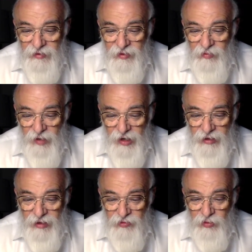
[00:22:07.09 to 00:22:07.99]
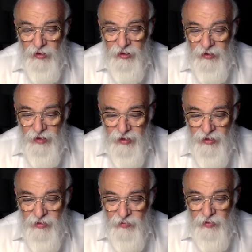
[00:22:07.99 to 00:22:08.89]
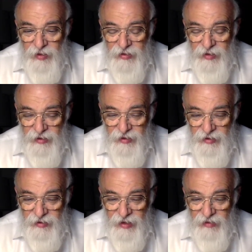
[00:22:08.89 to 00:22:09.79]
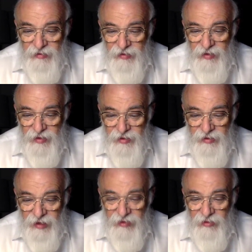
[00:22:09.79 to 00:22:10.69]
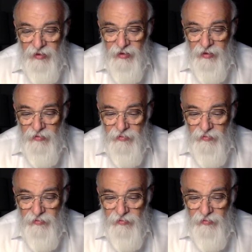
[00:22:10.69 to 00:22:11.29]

the mind is fully engaged and breaks the idea down, and there's the tainug in it.